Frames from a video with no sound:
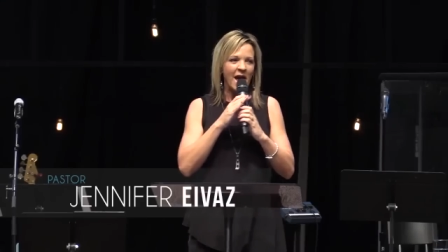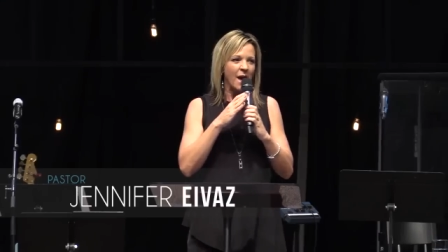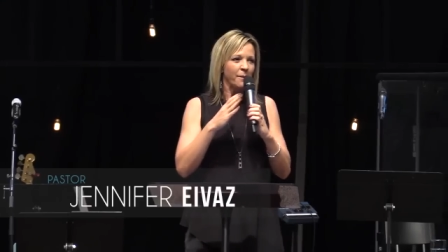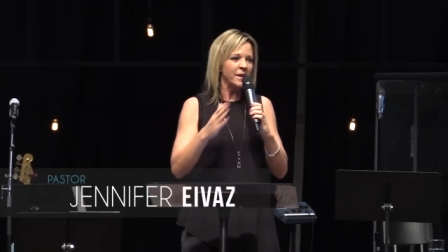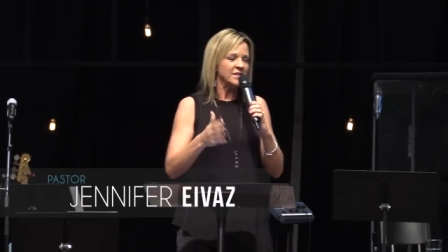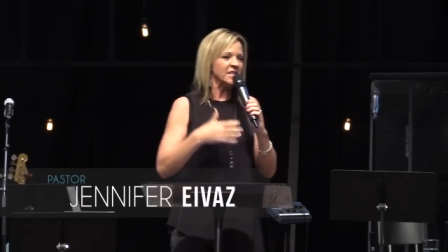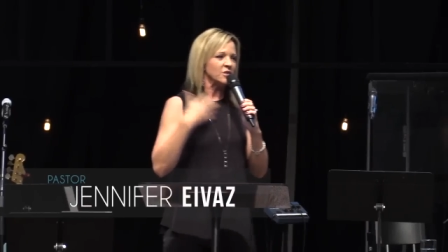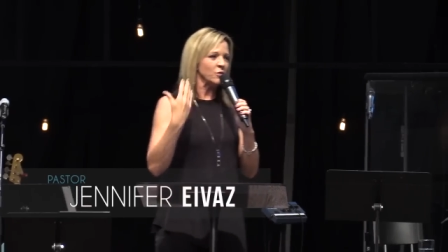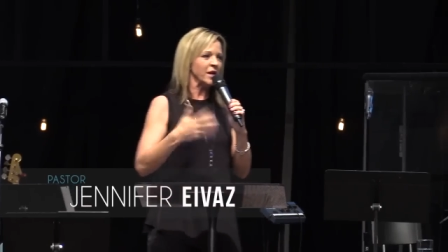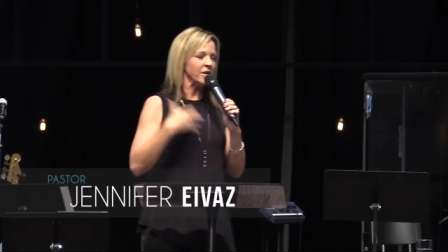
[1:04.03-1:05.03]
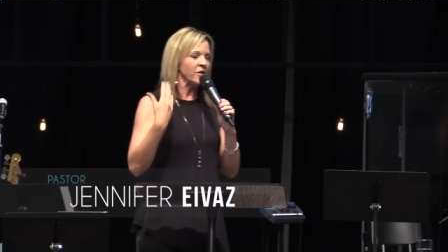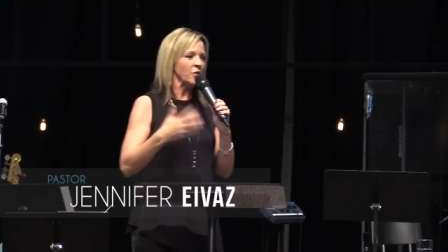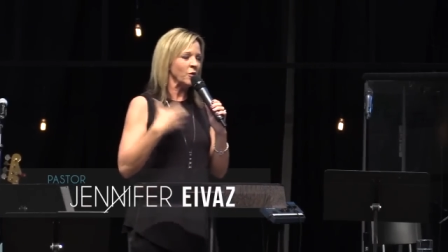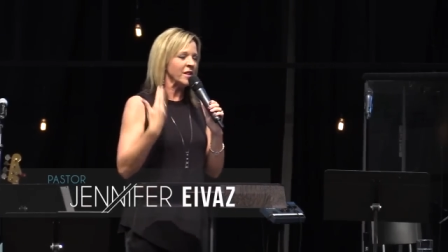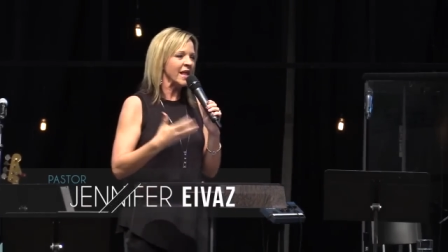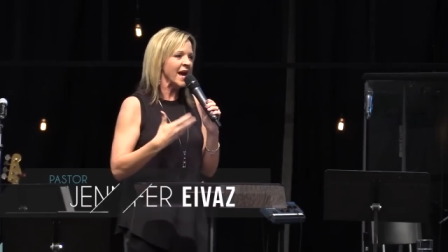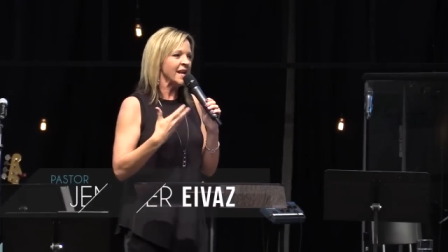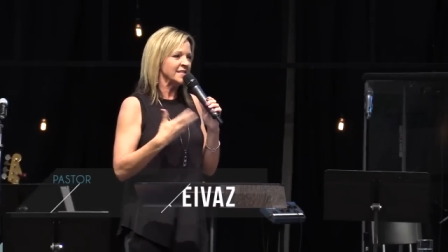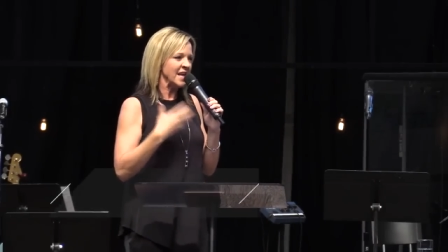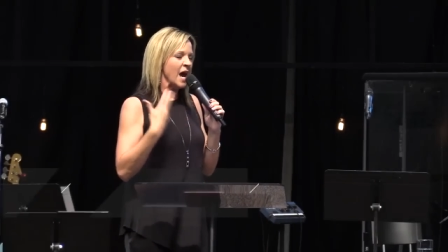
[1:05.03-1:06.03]
happens is when when that
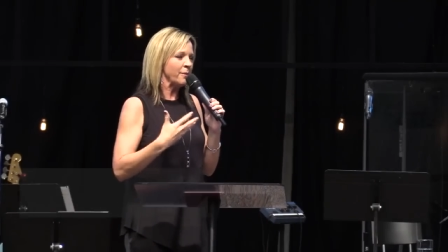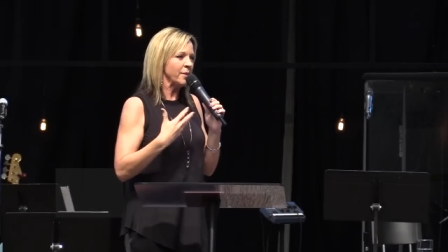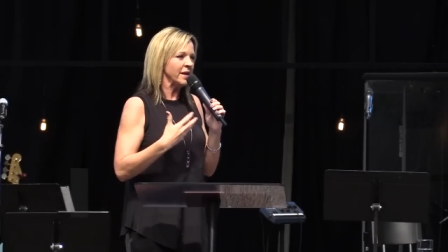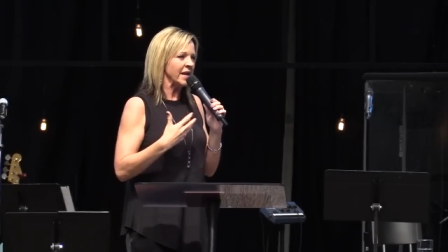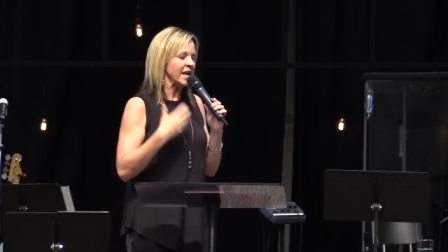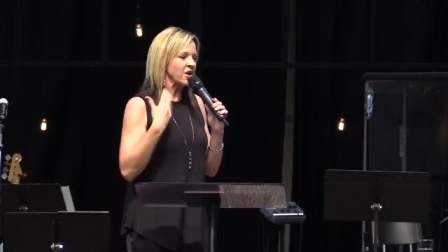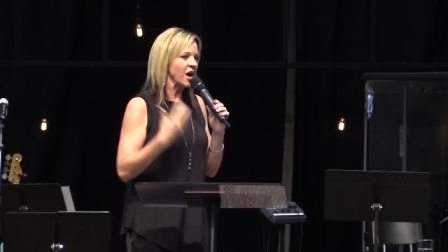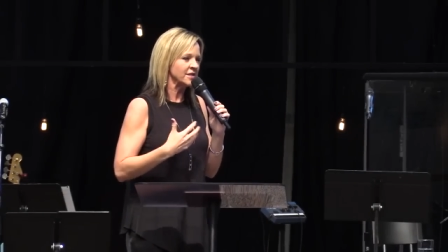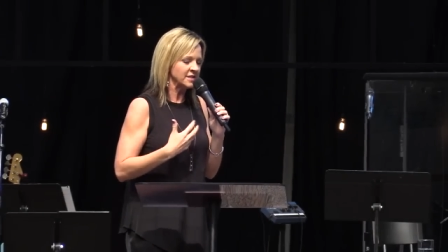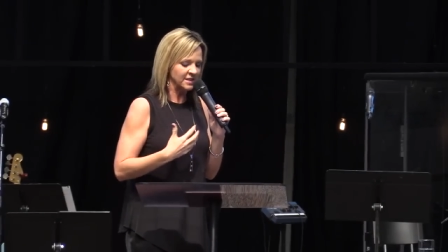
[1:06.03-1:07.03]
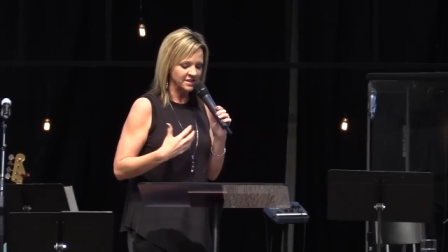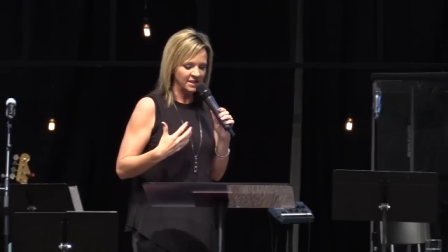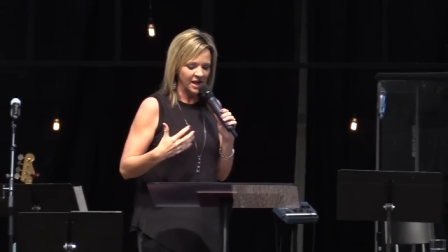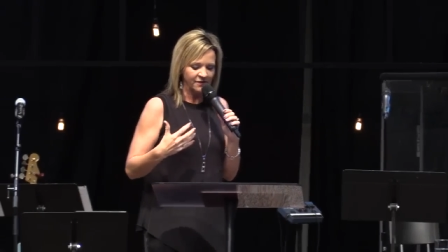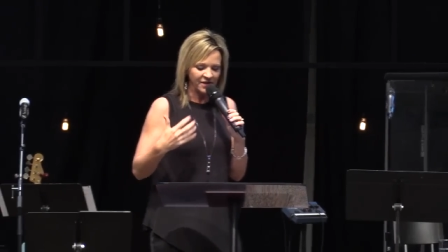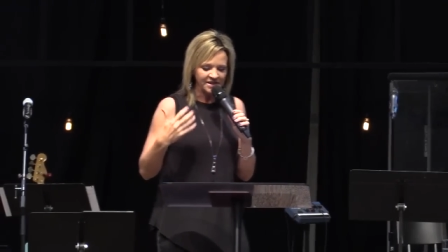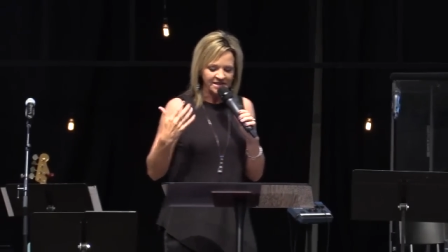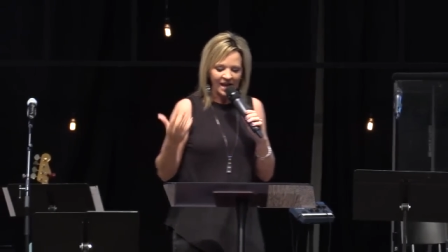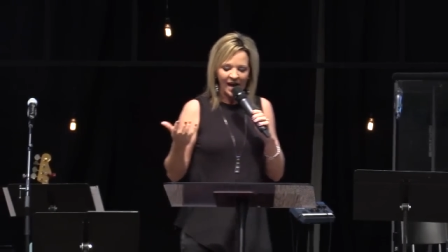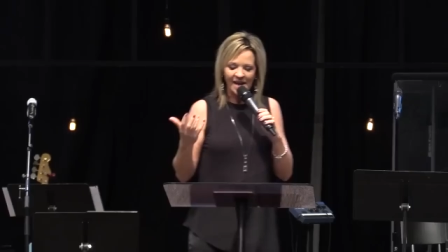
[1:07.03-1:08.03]
is happening, it causes us a lot of
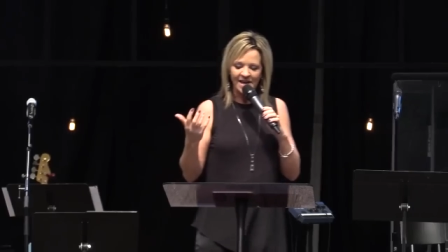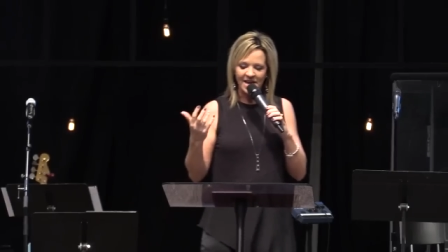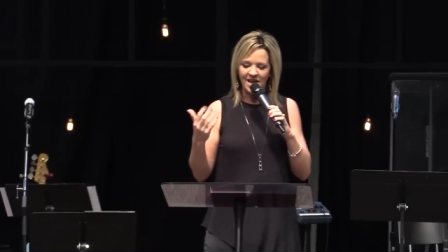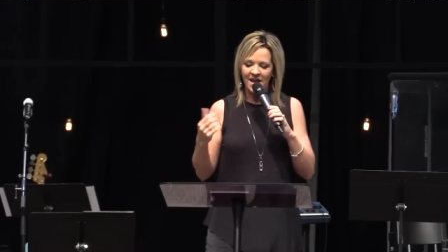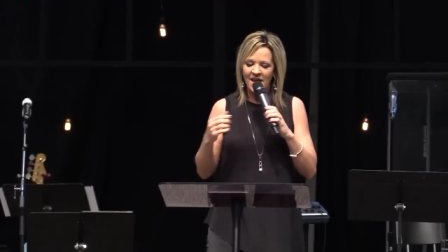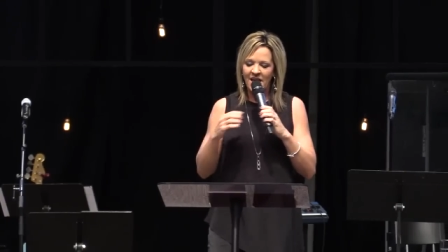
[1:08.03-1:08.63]
anxiety.